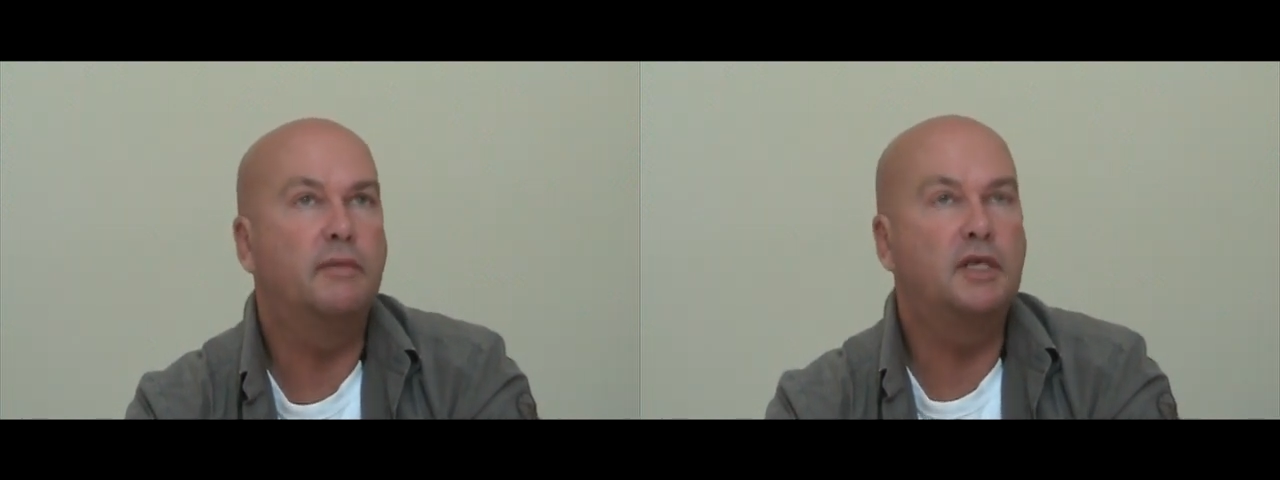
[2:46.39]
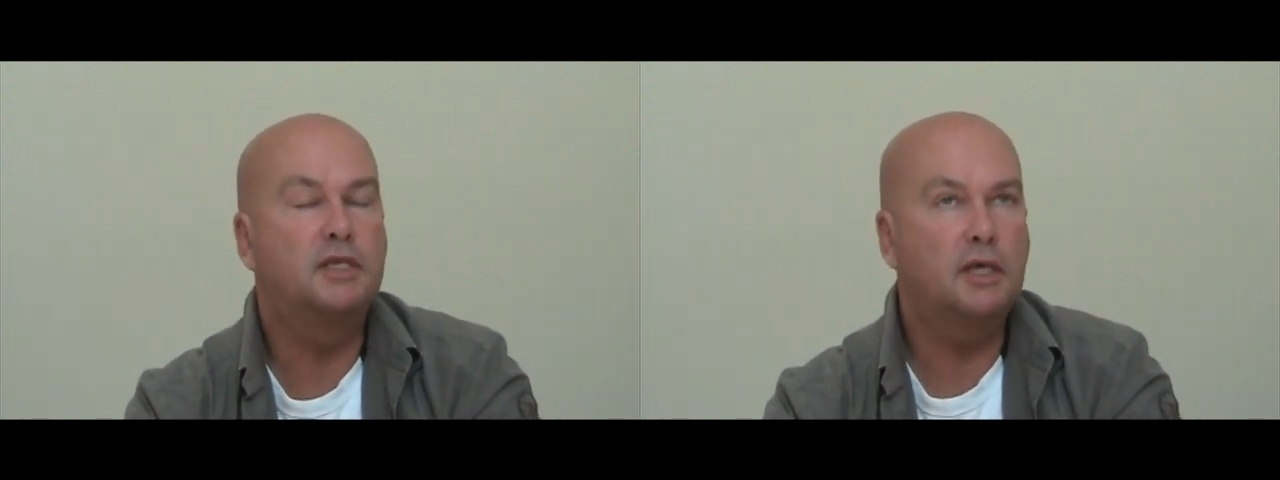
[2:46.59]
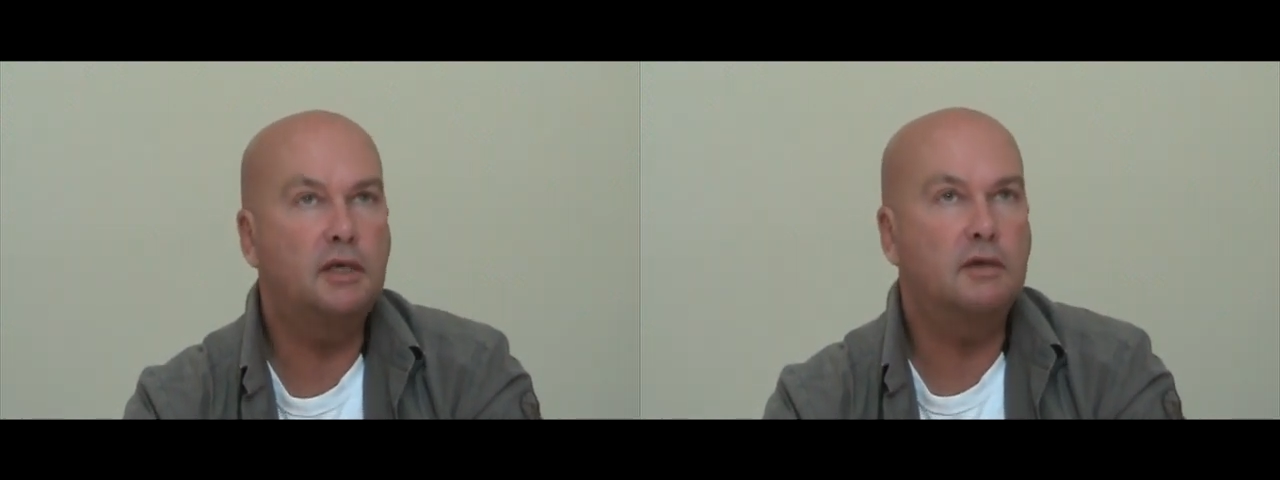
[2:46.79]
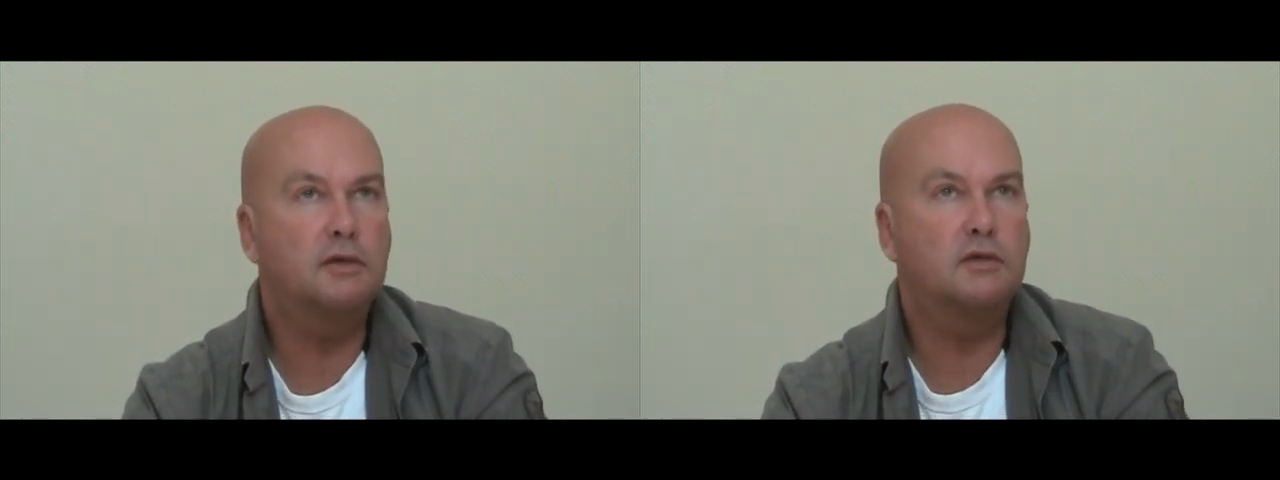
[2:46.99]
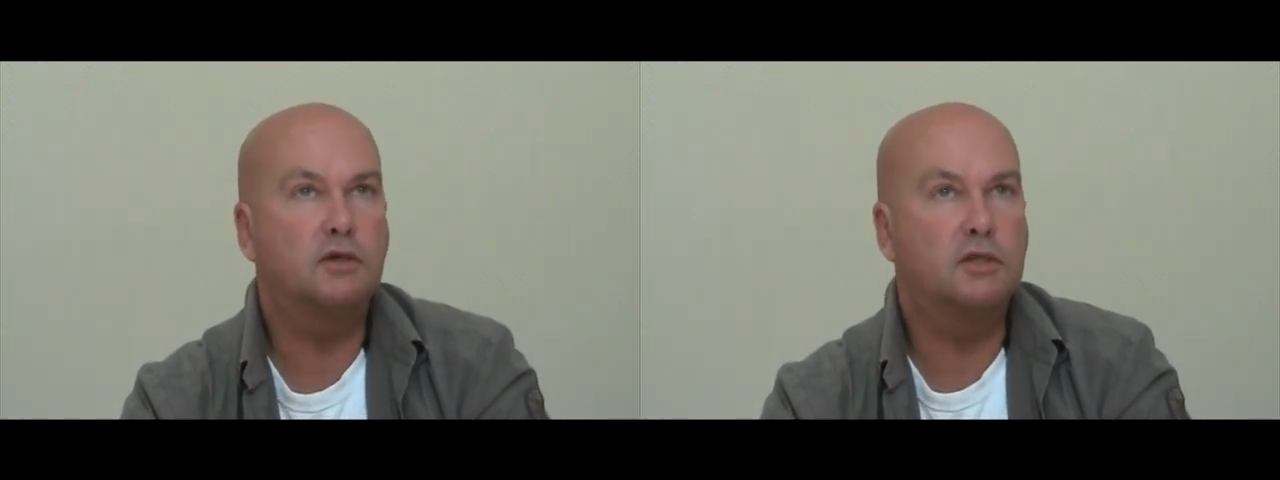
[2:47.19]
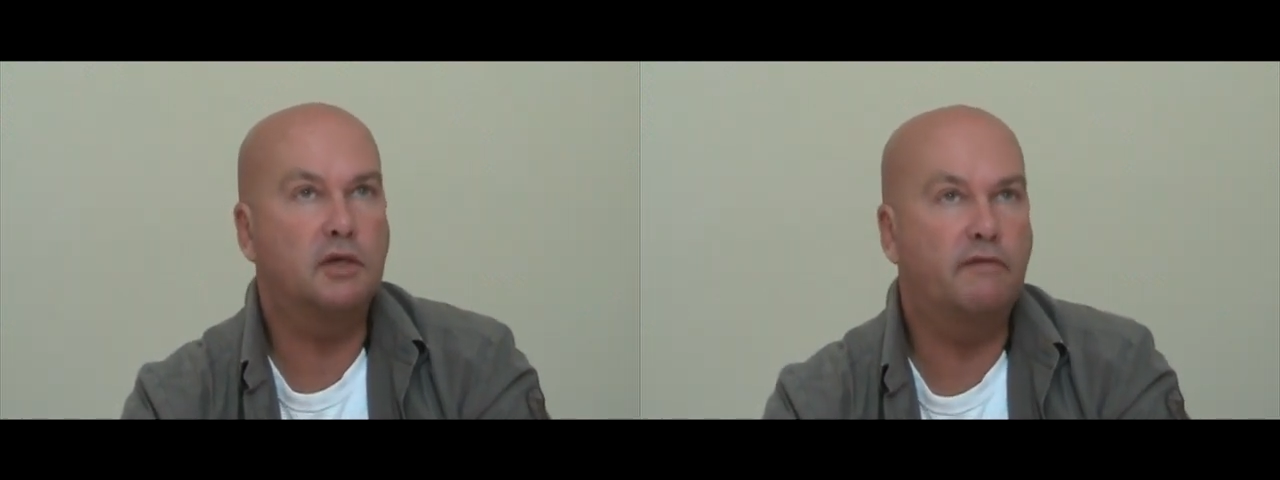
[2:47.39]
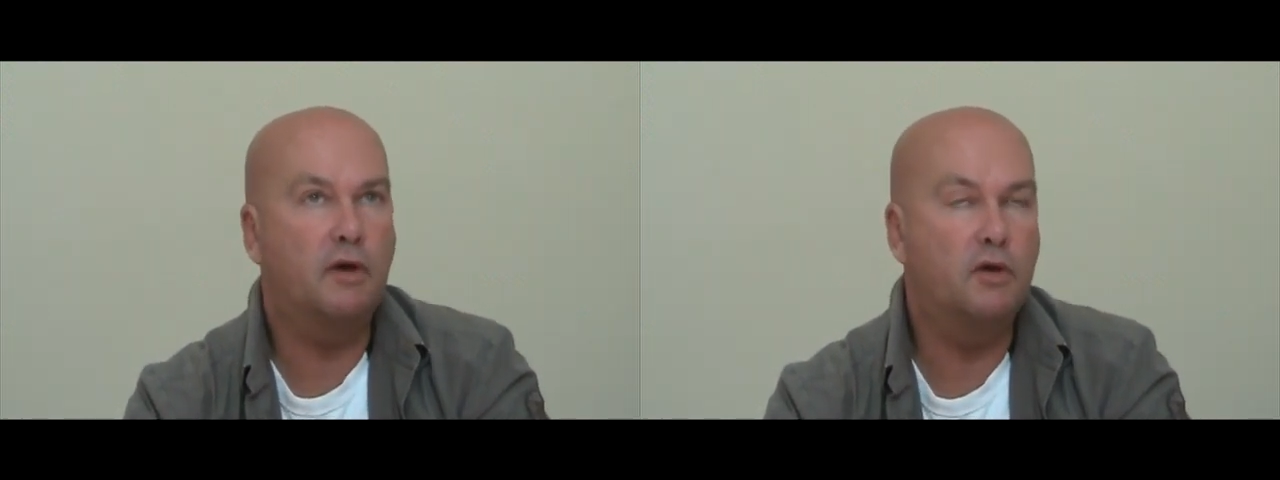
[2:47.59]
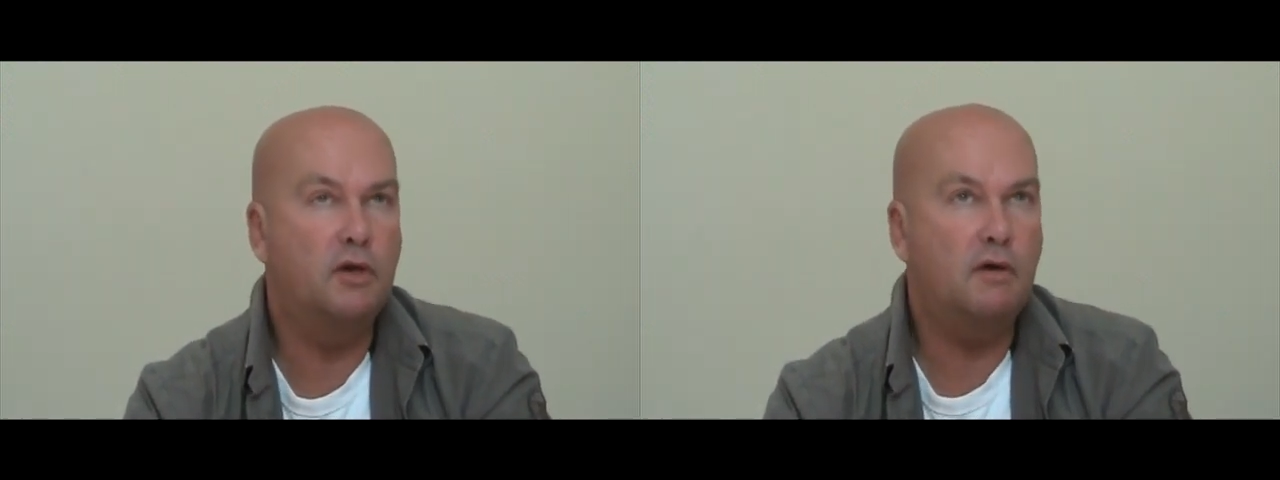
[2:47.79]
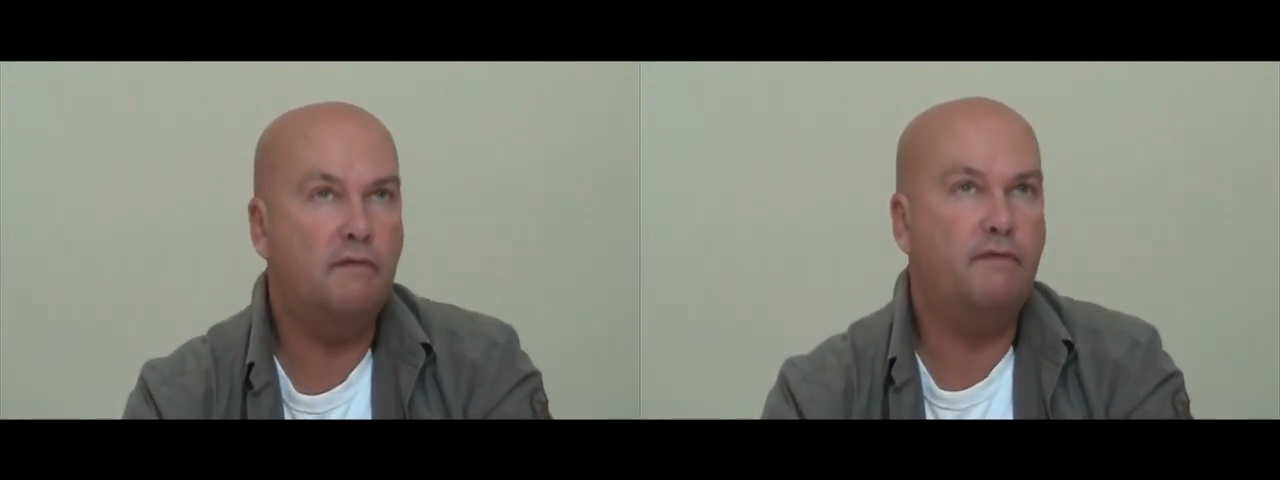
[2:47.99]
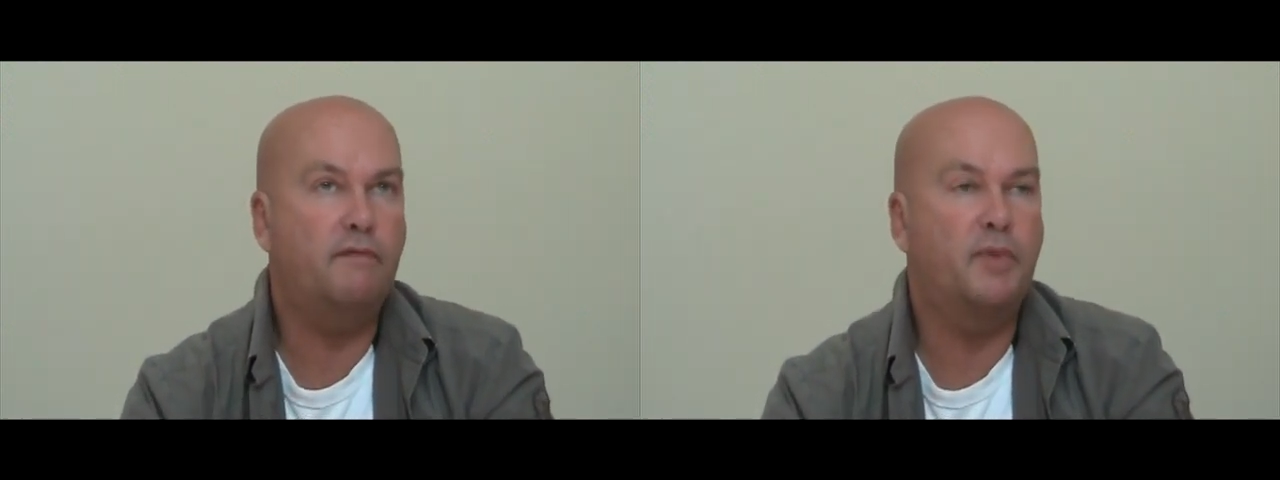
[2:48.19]
meeting, so I said fair
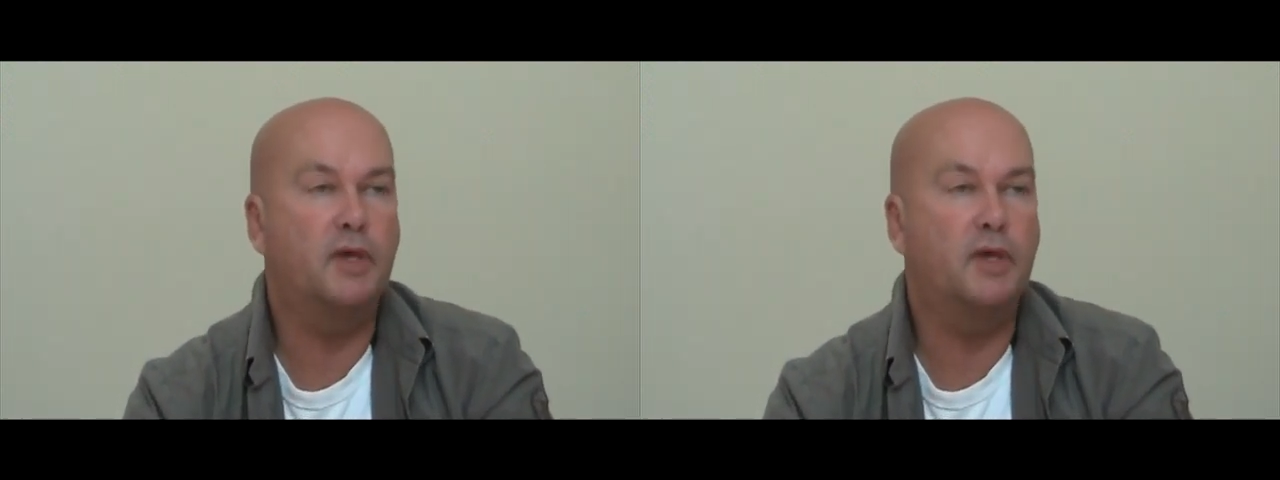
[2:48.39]
enough,